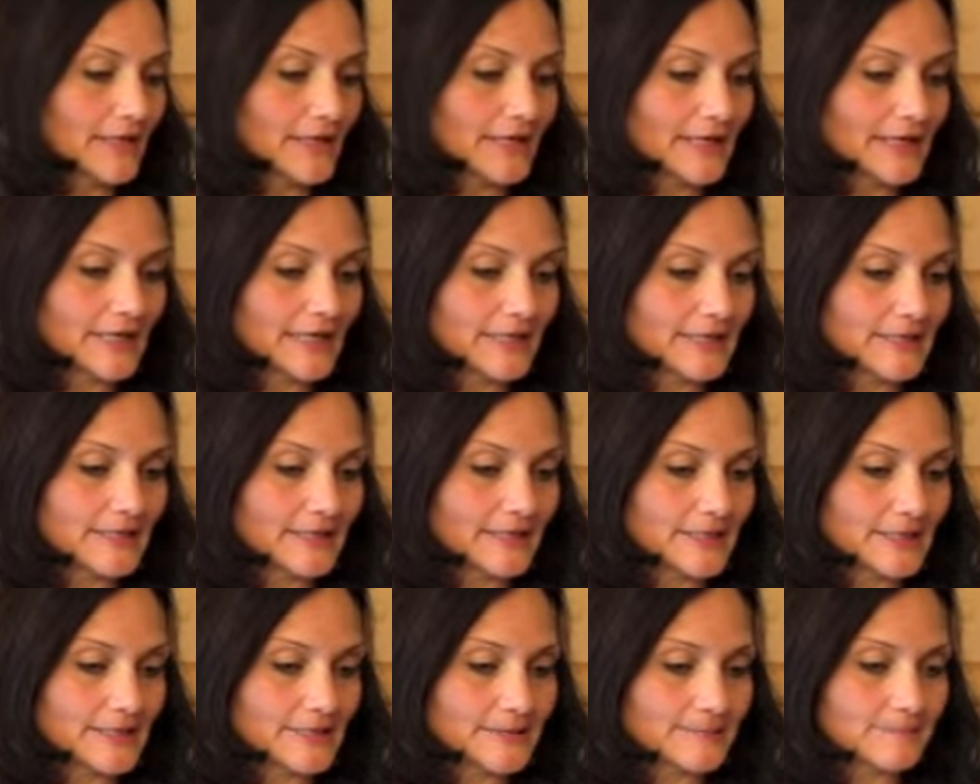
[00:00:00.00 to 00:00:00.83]
and
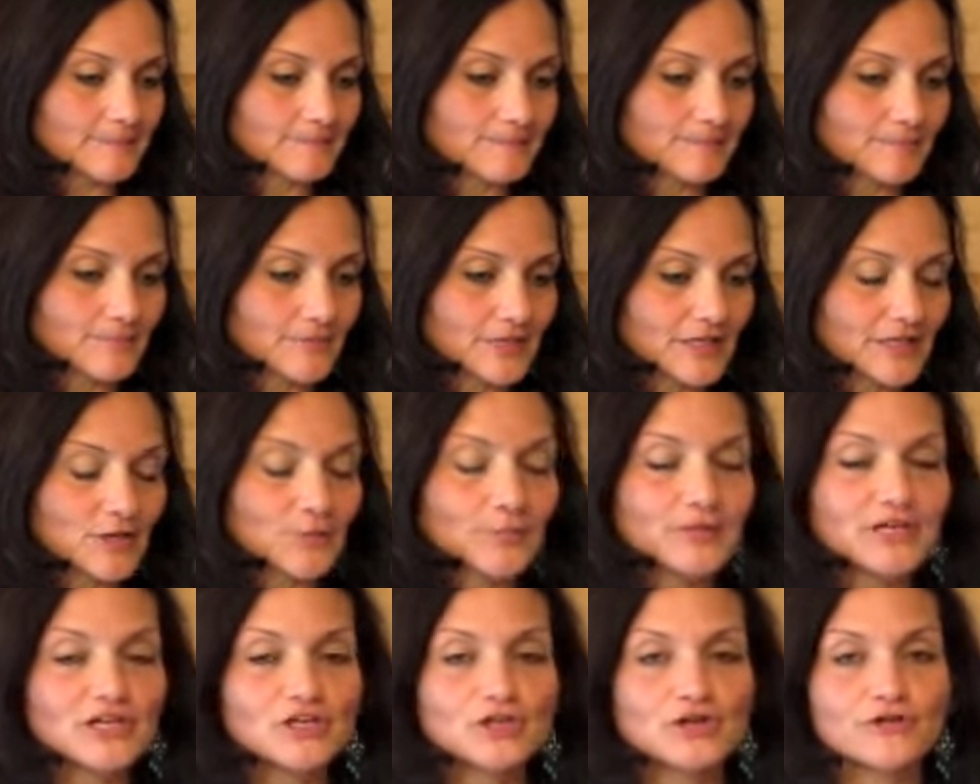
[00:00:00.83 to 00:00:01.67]
it'll
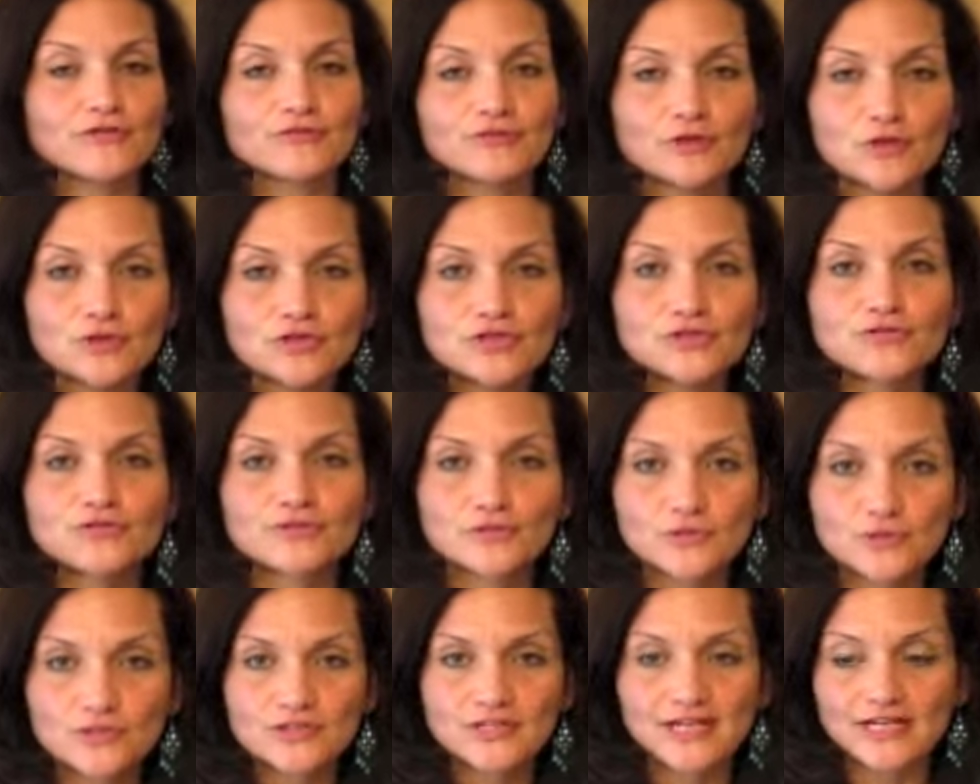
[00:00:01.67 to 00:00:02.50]
be in your frozen
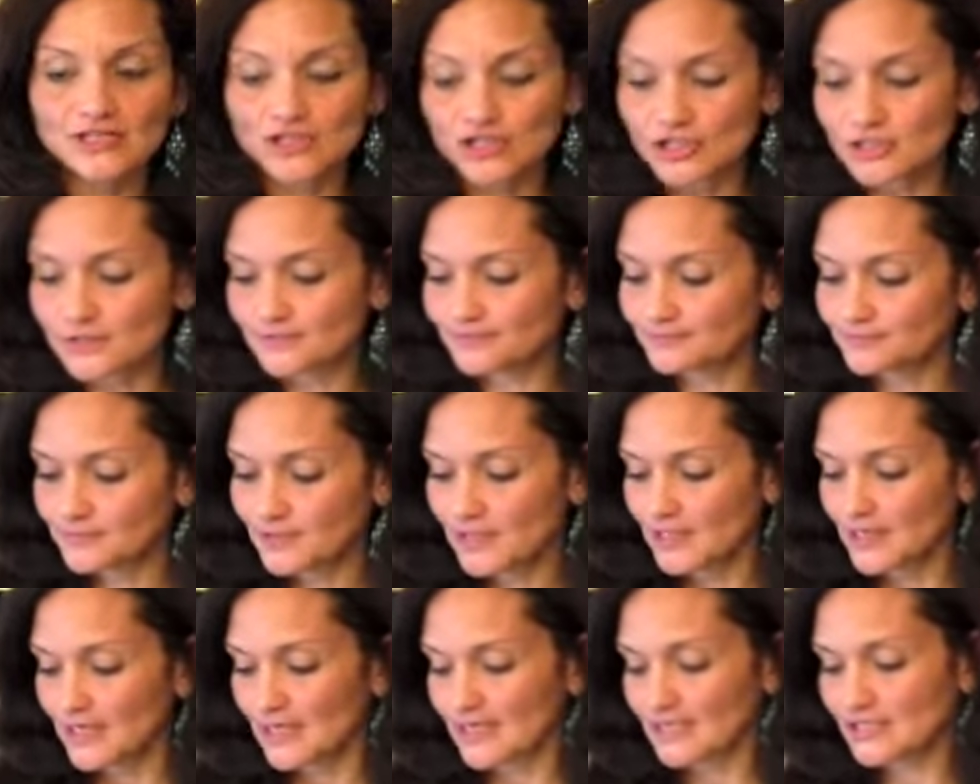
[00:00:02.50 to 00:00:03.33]
food section.
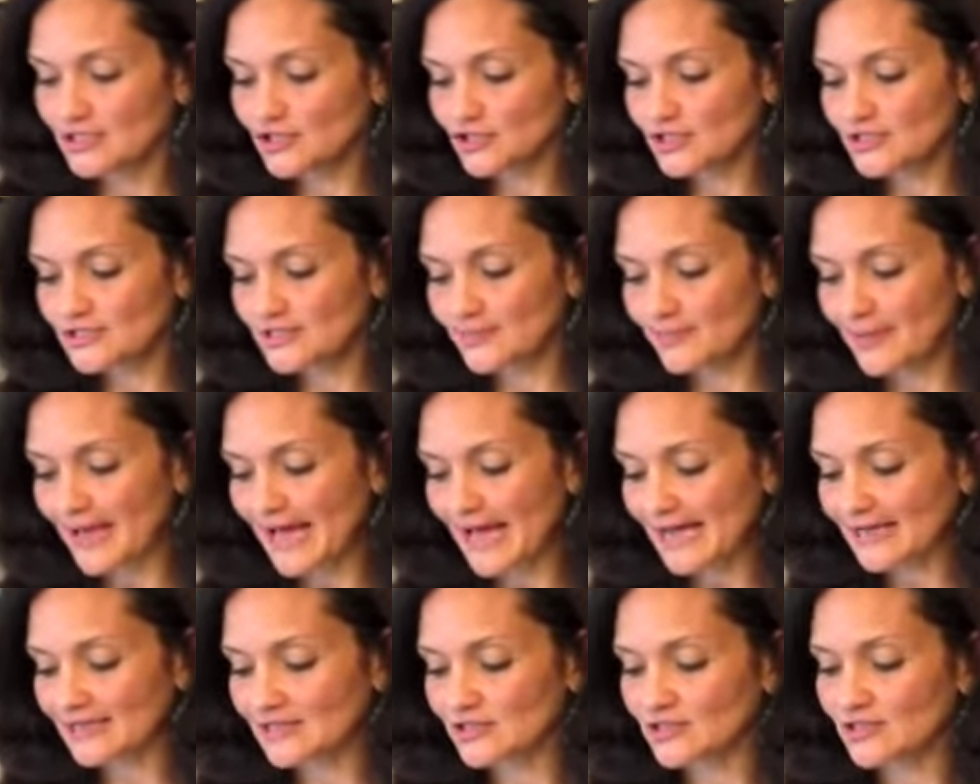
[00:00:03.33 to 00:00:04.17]
And it's just a
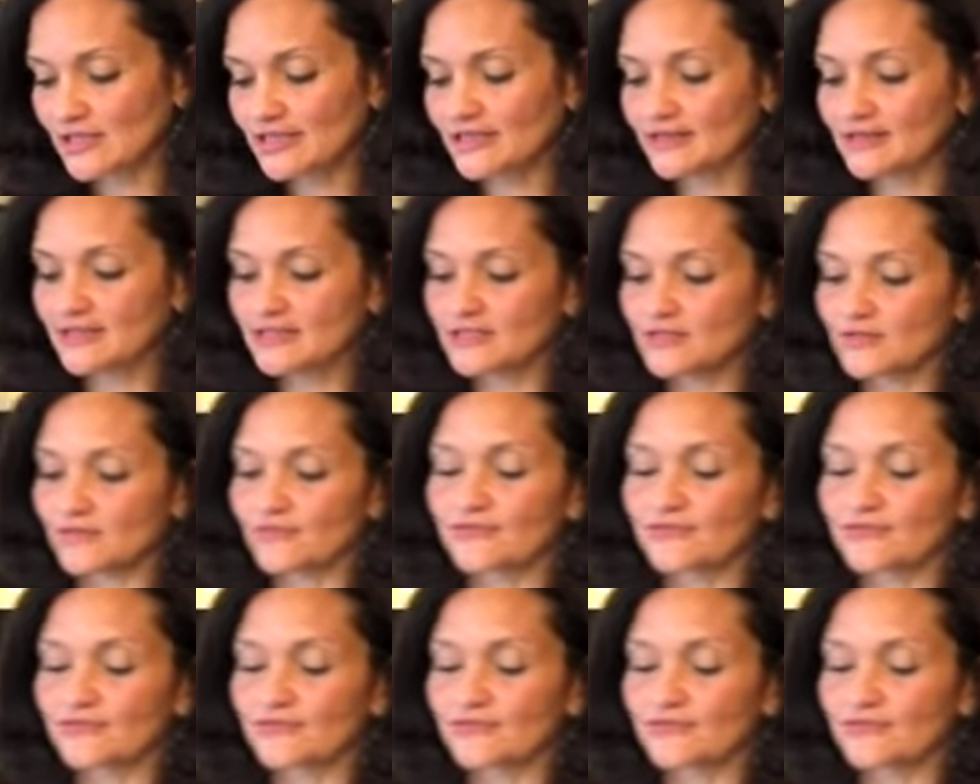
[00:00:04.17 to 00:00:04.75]
package like this of